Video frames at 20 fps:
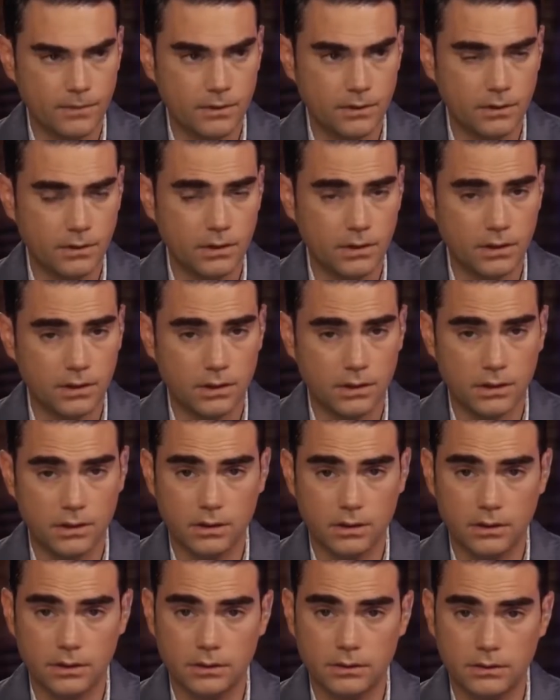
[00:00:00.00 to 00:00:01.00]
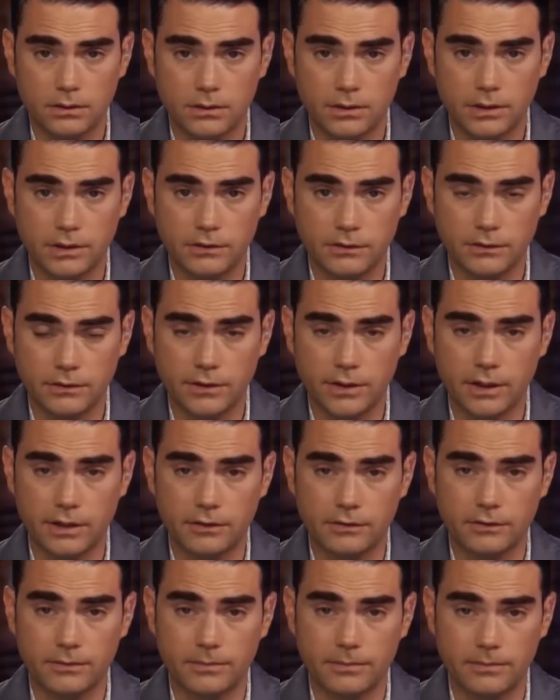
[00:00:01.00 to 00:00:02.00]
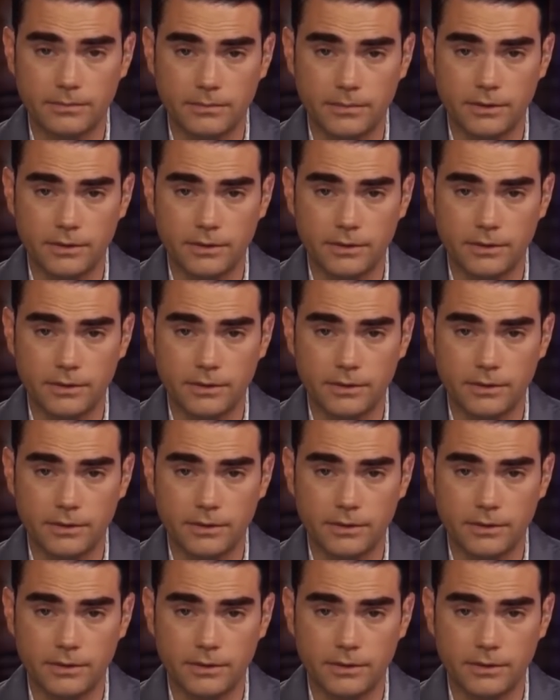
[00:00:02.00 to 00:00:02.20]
It's so tiresome.